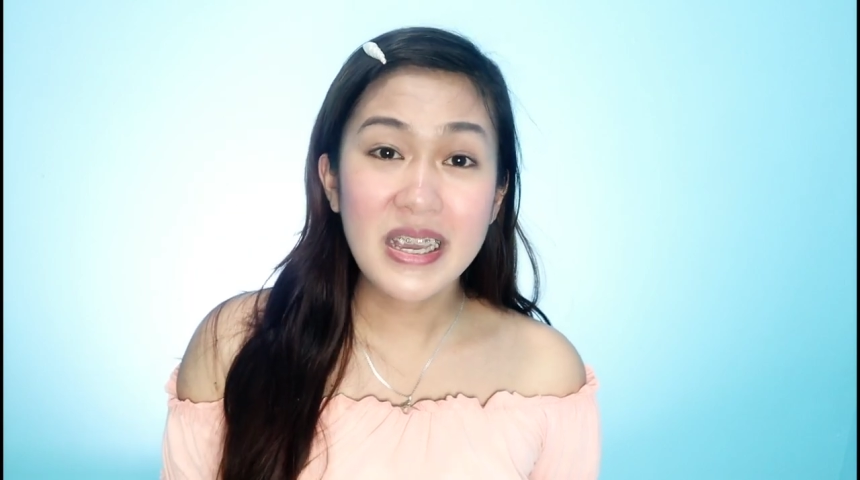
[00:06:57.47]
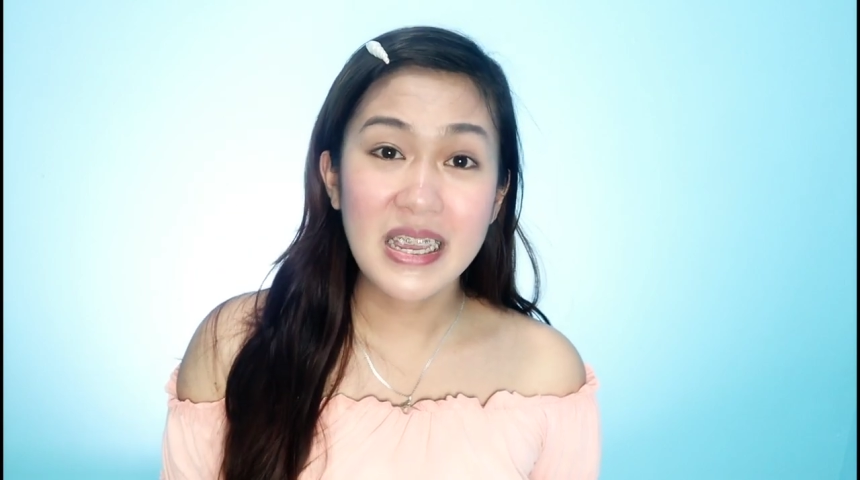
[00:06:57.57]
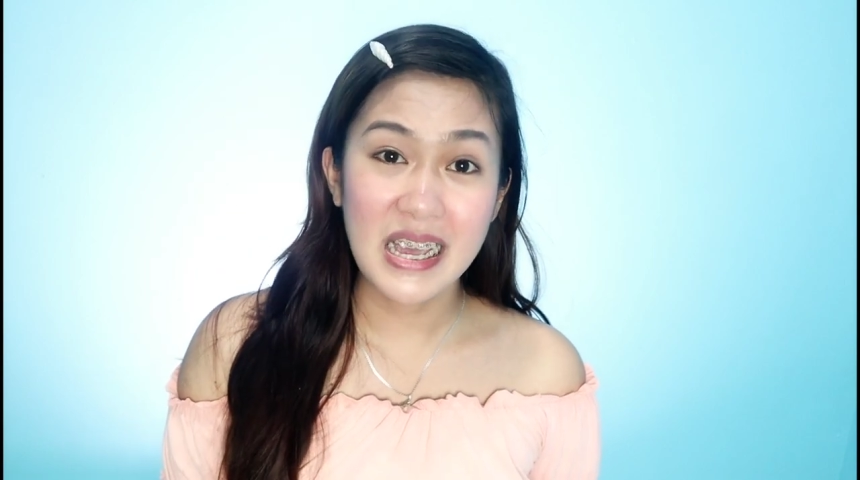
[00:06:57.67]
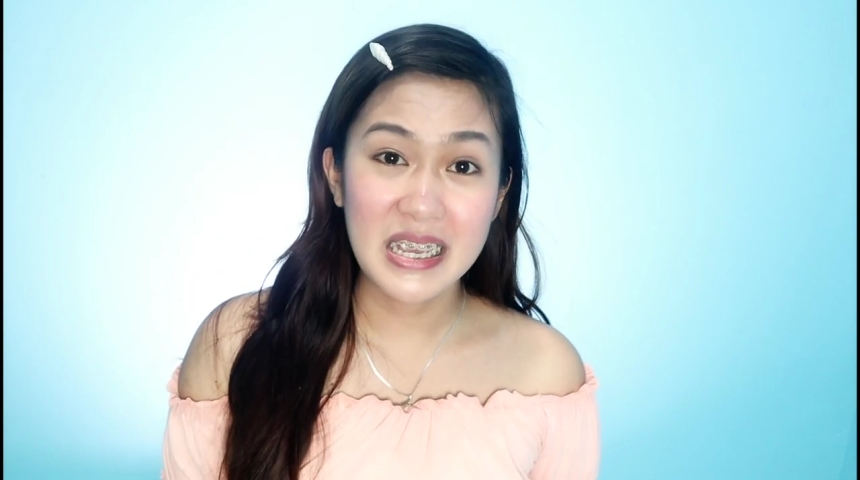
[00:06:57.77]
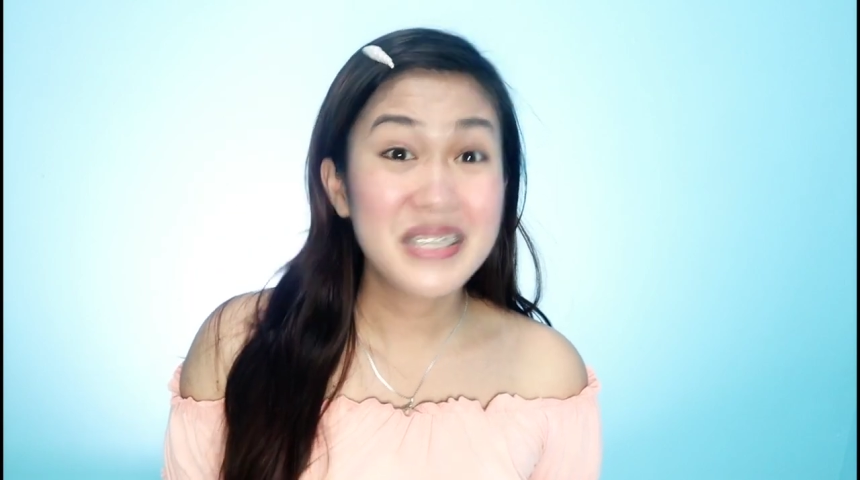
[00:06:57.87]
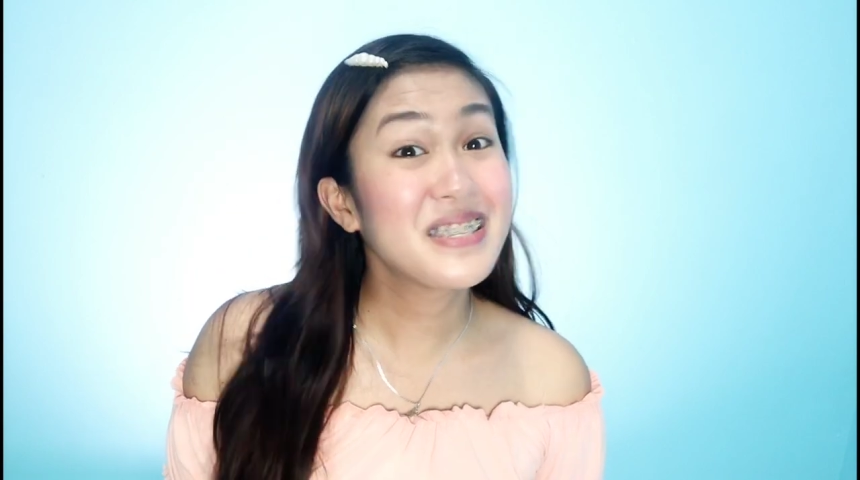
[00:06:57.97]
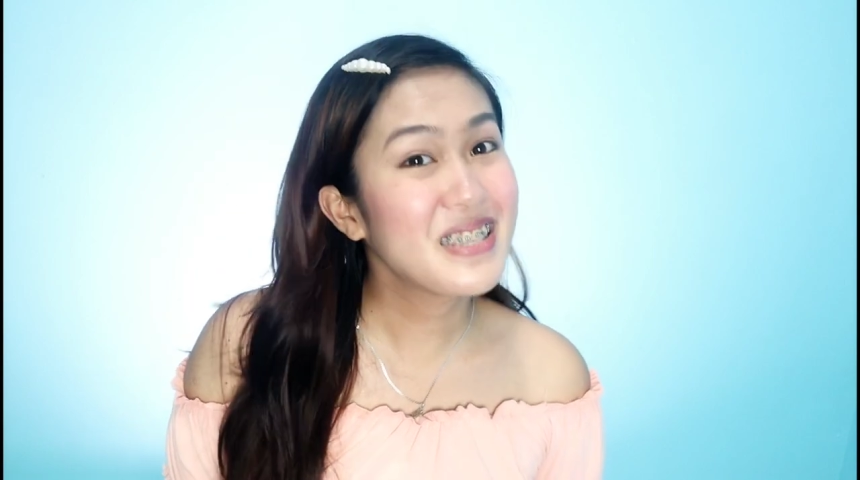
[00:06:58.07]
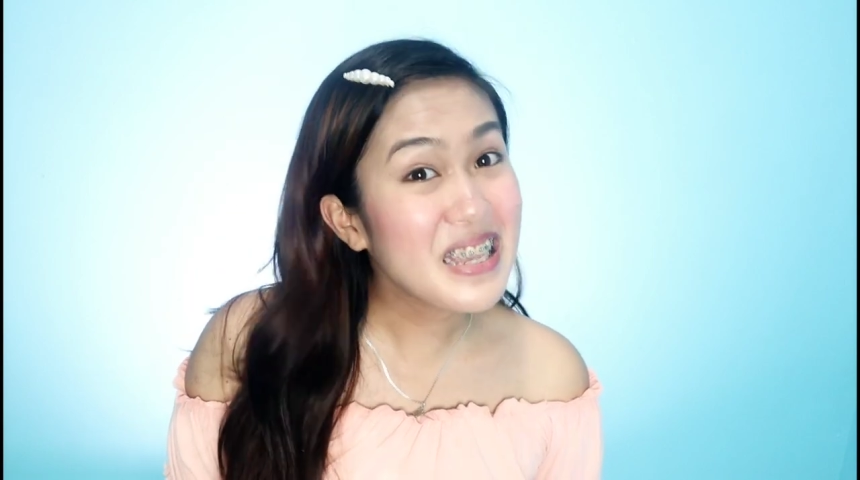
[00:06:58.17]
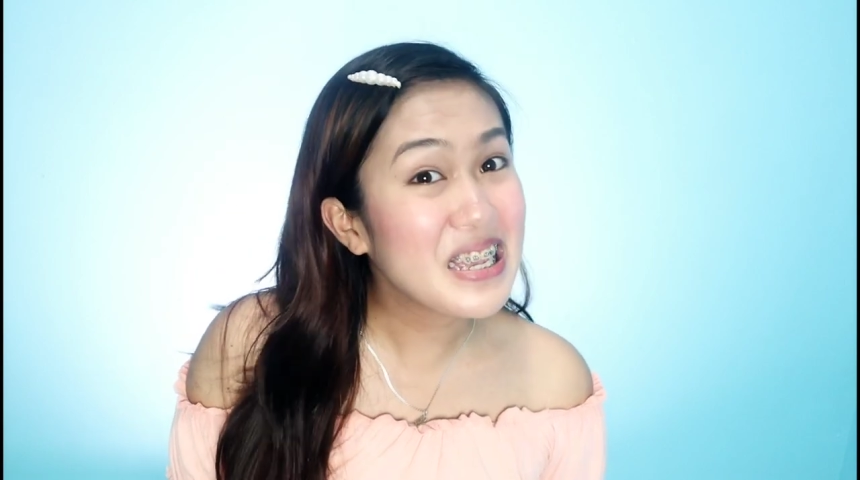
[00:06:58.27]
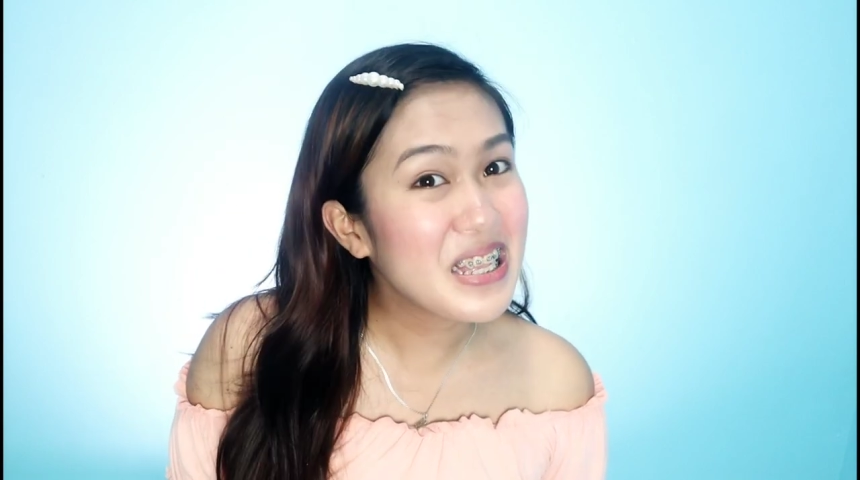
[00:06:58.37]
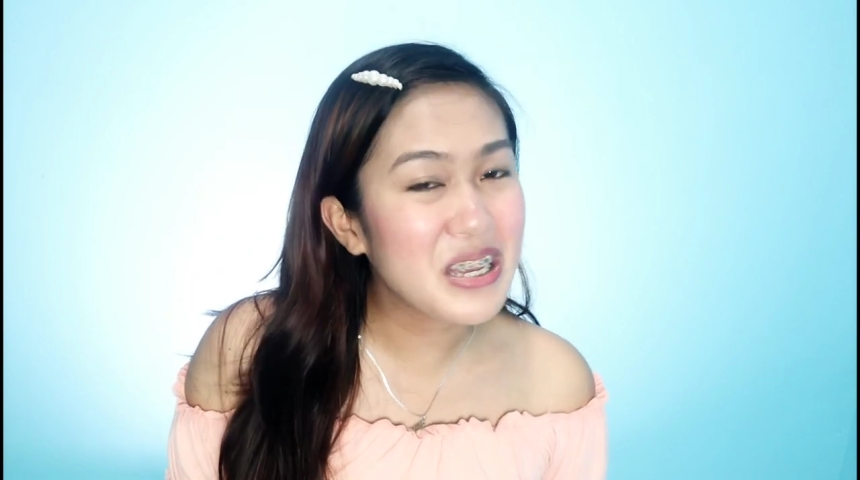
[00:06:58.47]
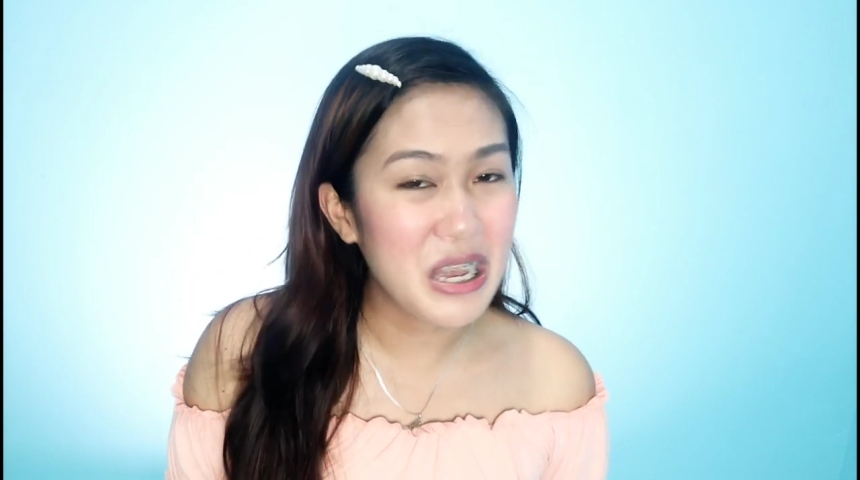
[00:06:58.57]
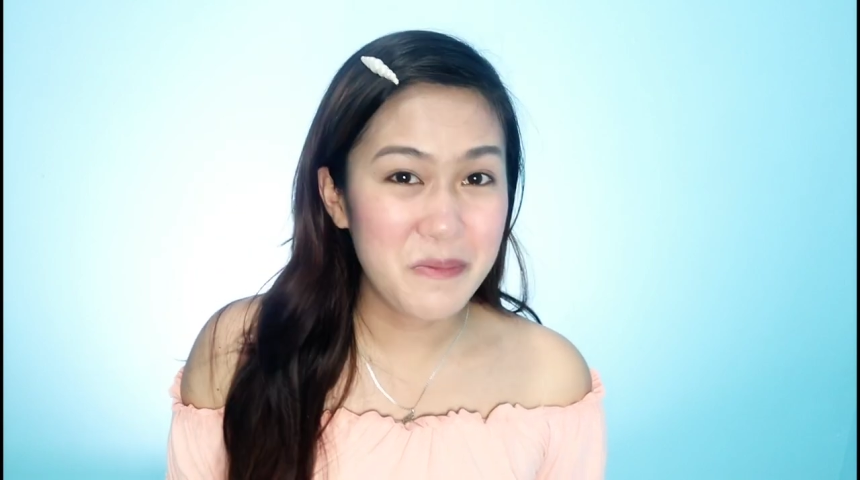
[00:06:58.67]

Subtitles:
kilay is still